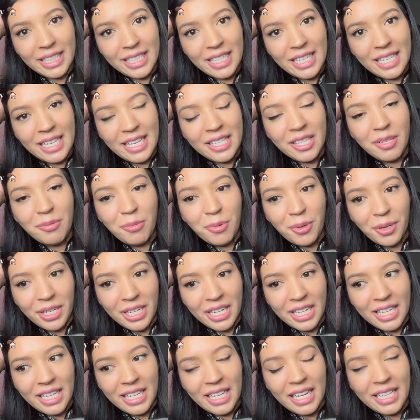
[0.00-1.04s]
in the
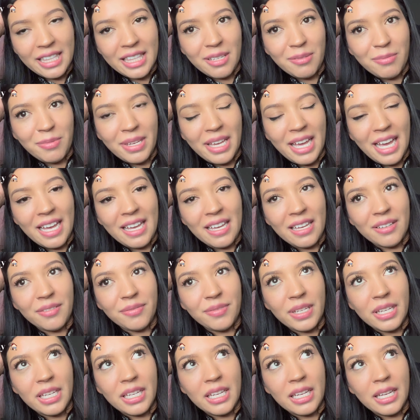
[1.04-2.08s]
morning. And then we have
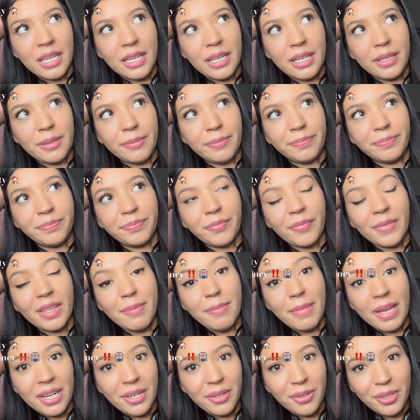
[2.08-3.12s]

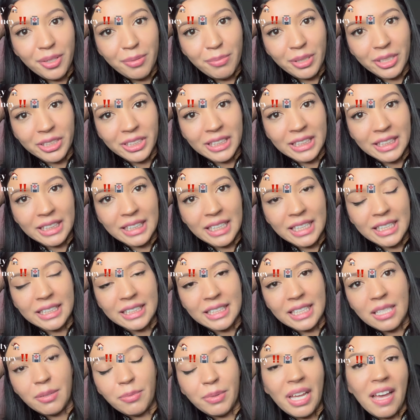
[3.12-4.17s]
medical emergencies.
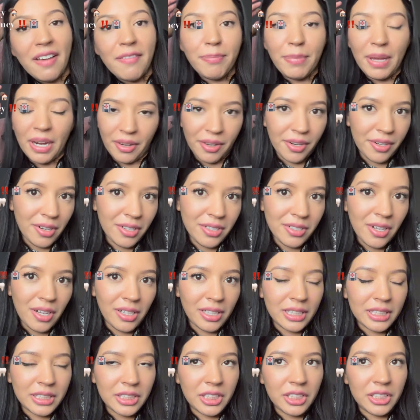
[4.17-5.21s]
And then we have
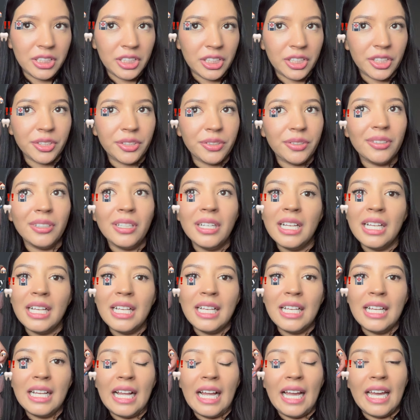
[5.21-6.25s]
periodontology too.
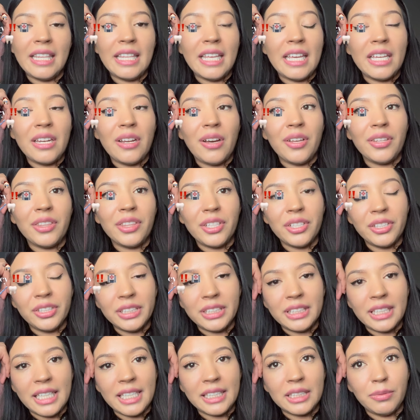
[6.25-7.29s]
And then on
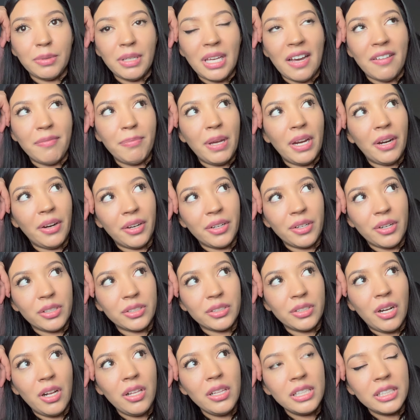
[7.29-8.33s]
Thursdays, we have
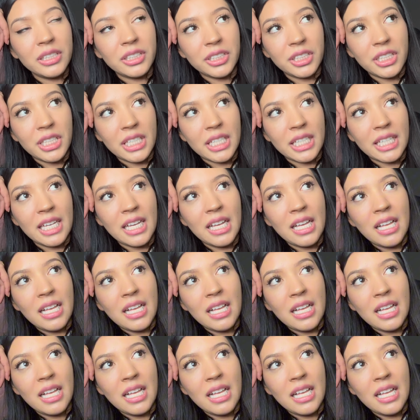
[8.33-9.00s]
periodontology.